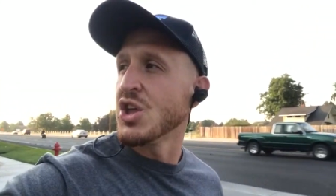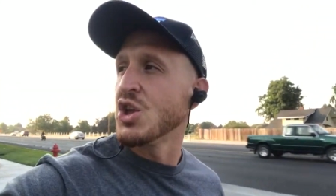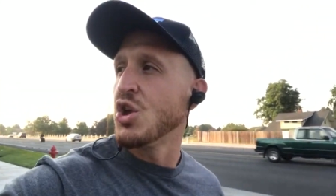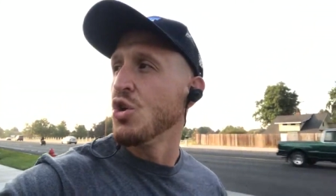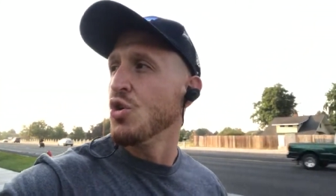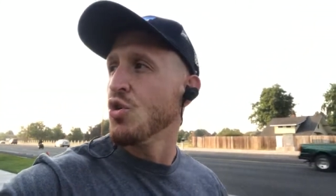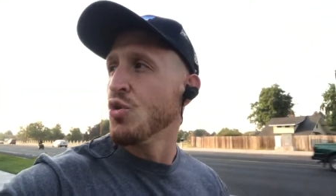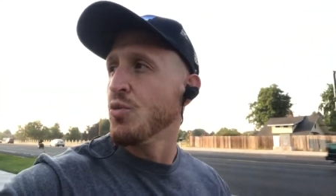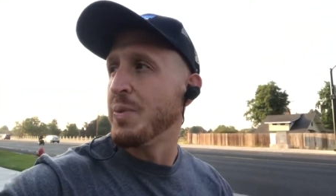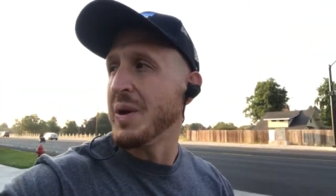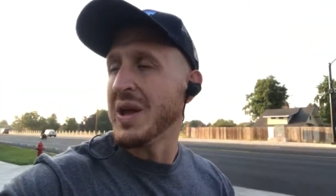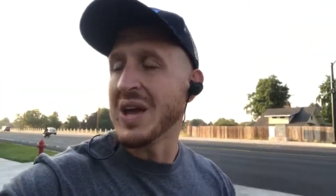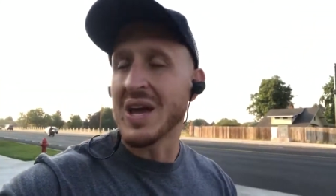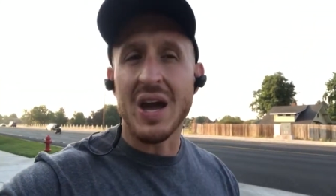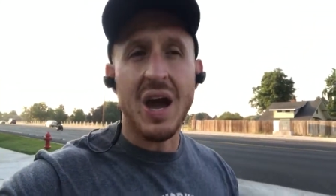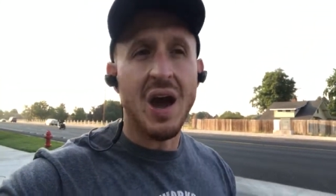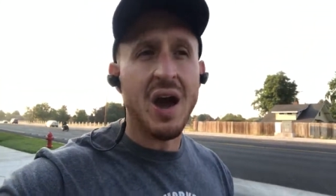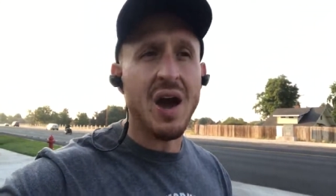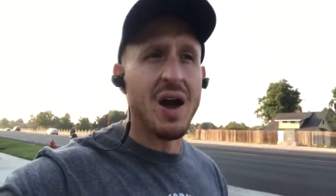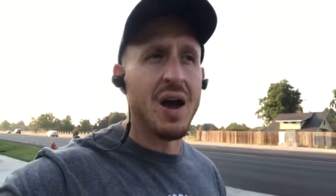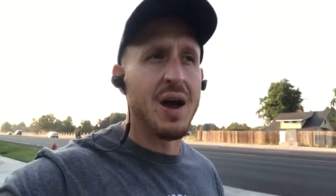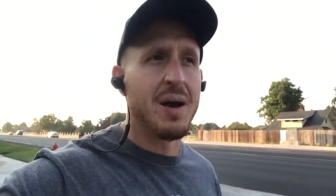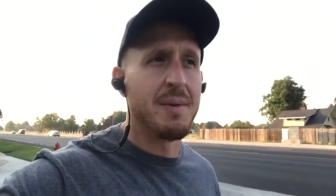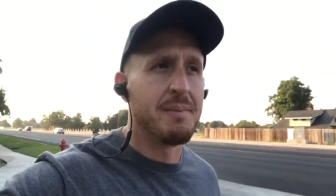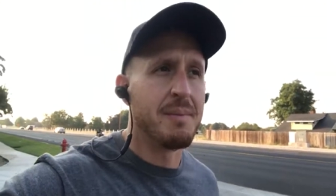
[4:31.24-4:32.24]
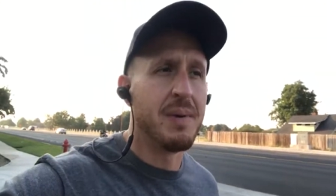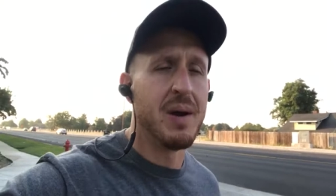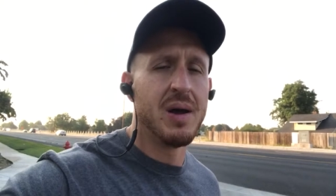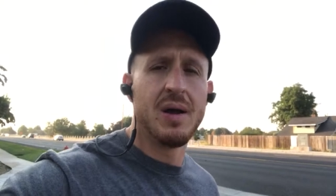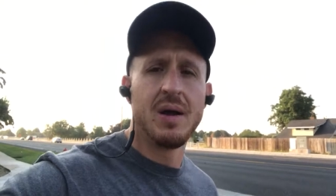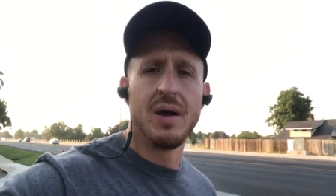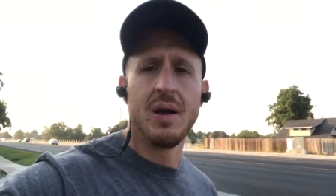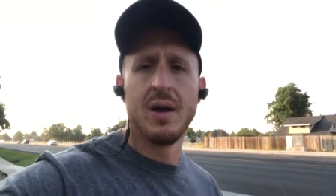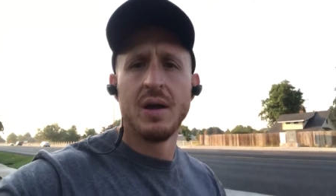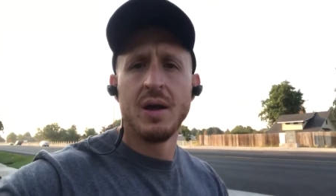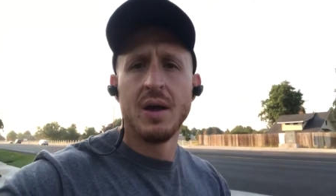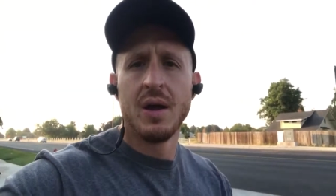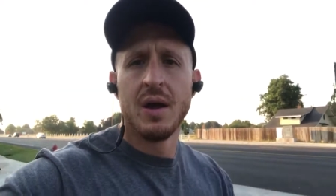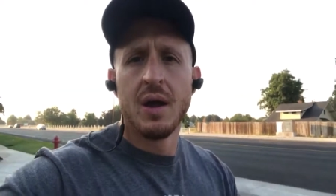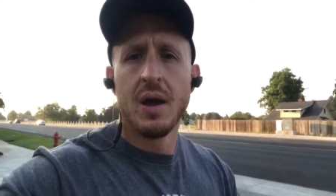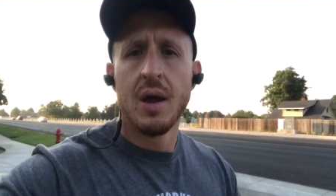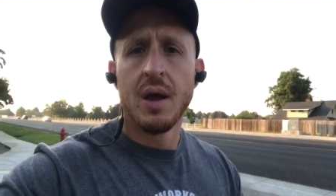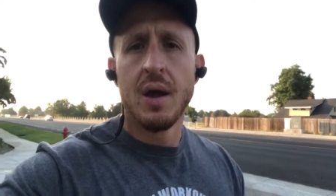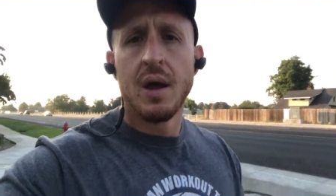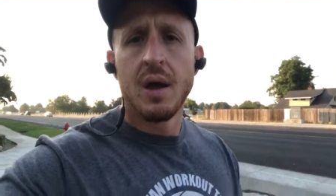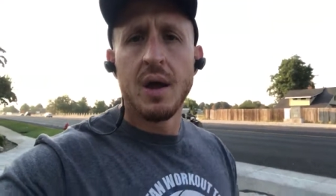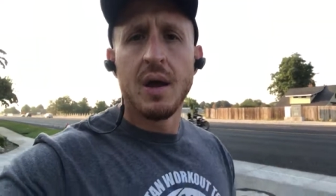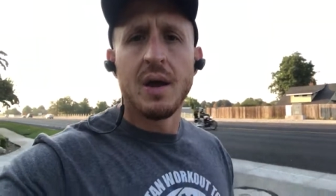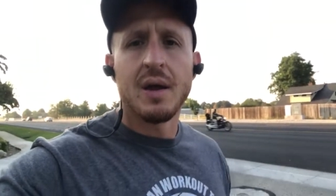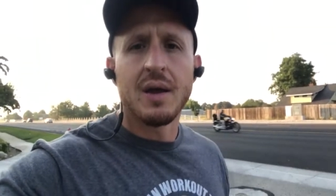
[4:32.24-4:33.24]
You become
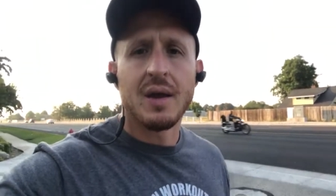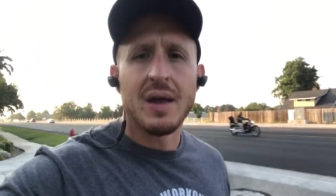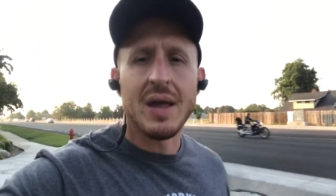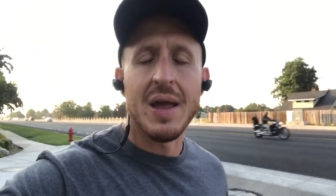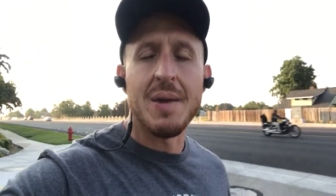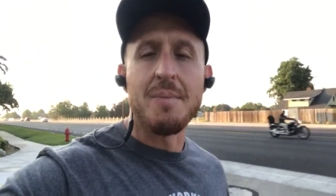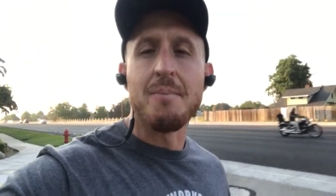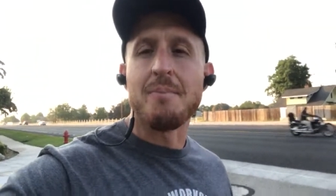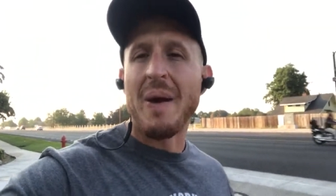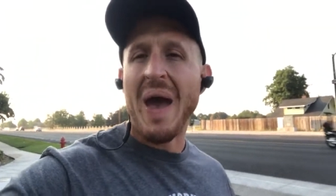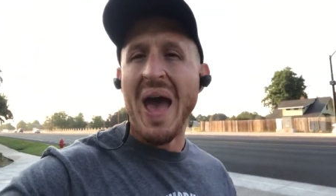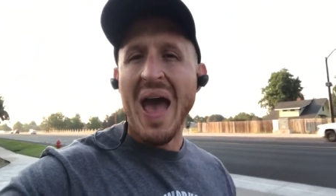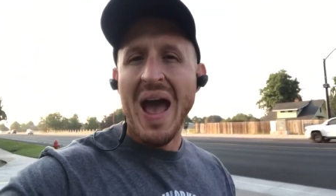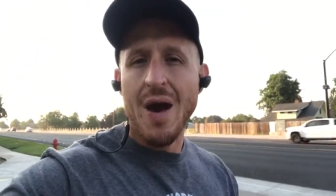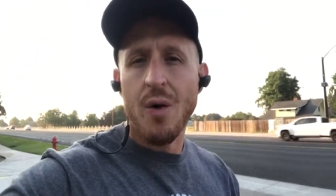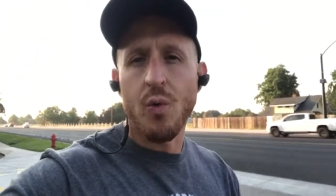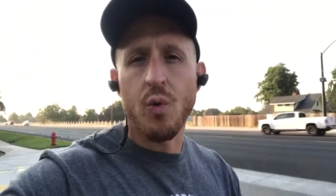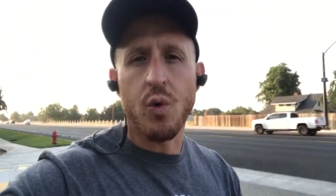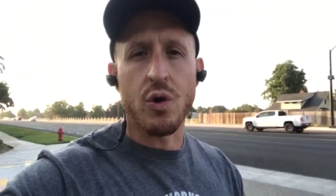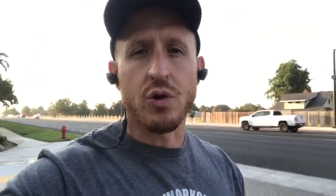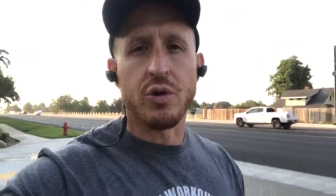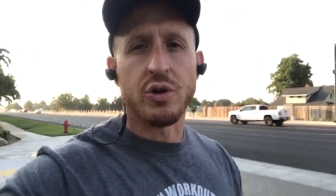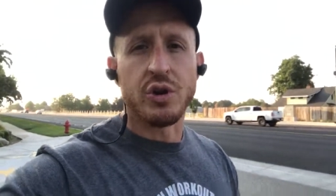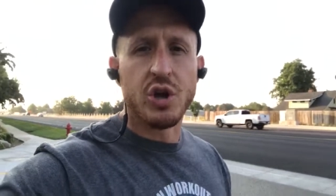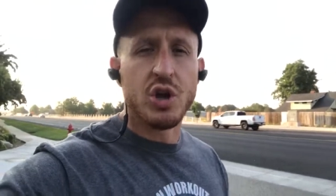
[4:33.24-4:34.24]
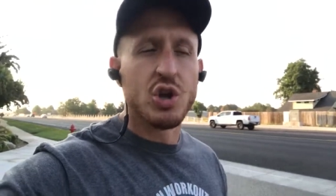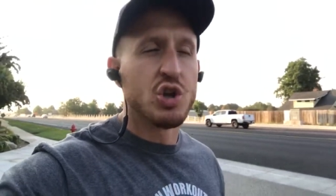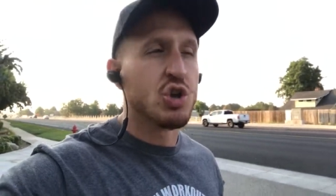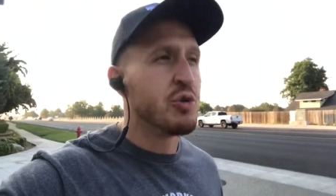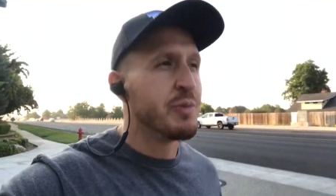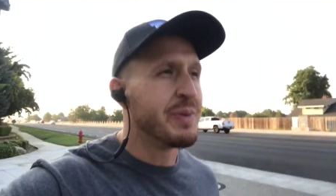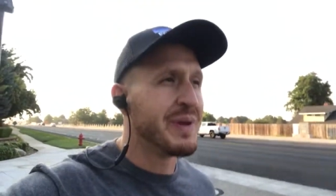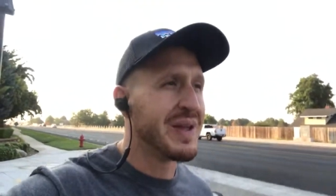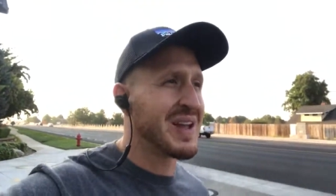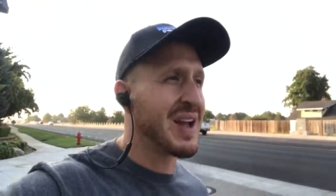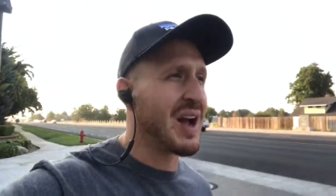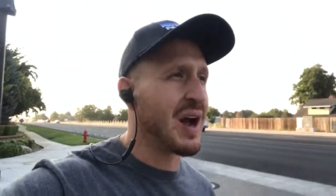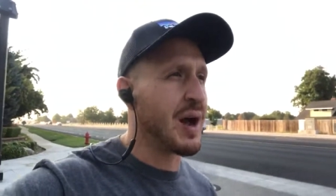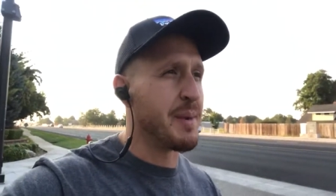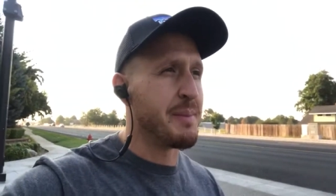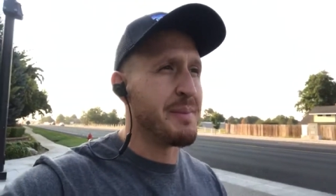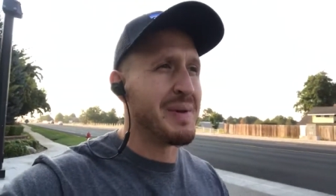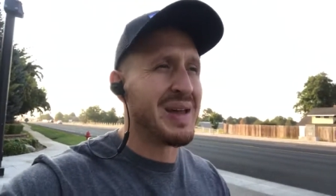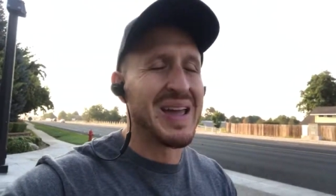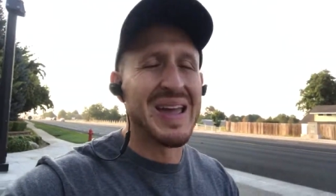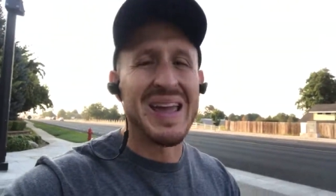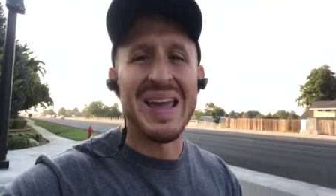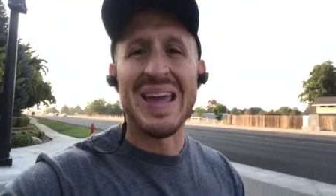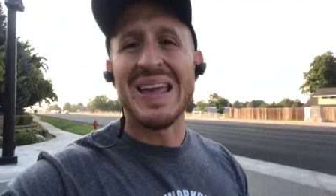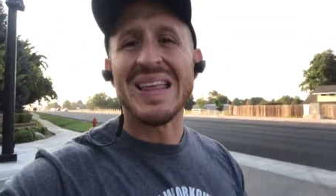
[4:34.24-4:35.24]
empowered. You become
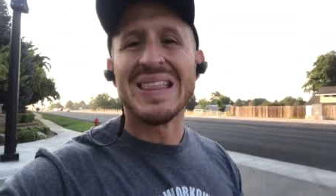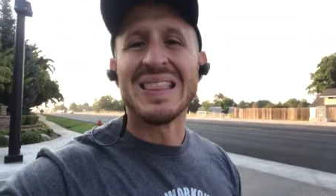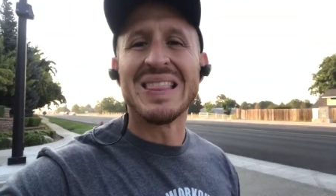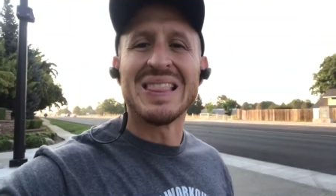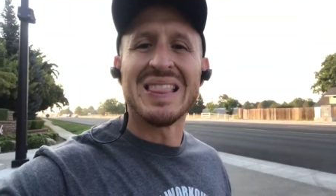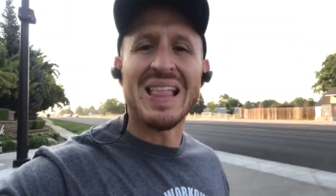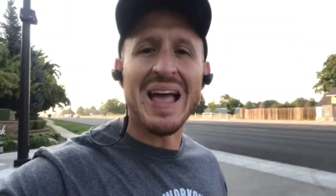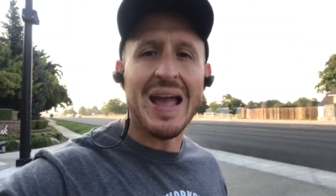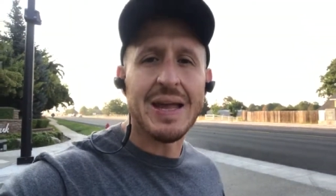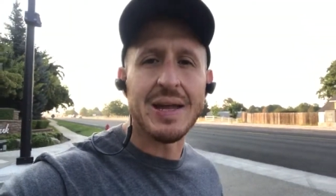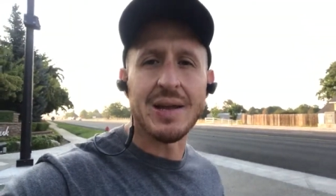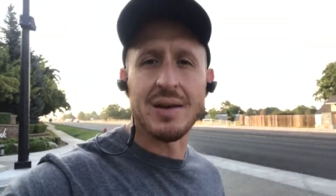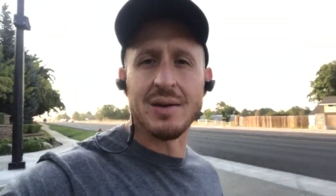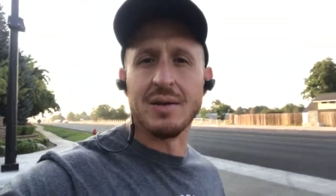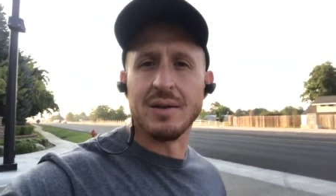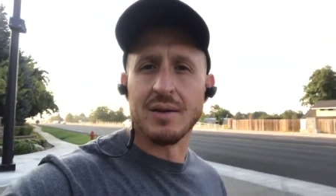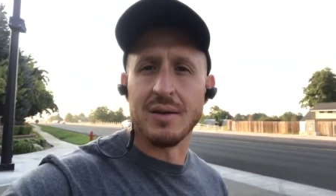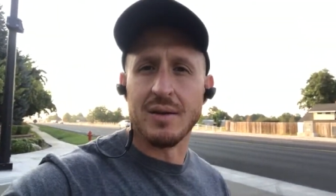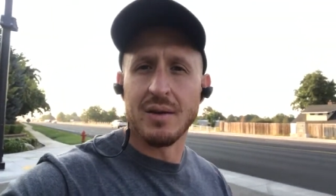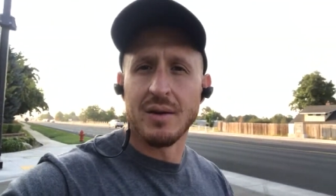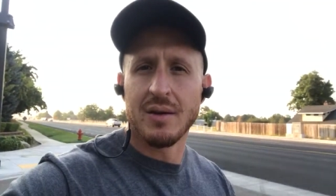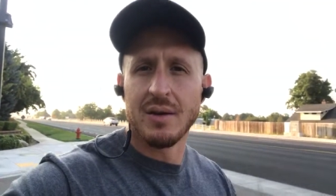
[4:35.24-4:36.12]
enlightened.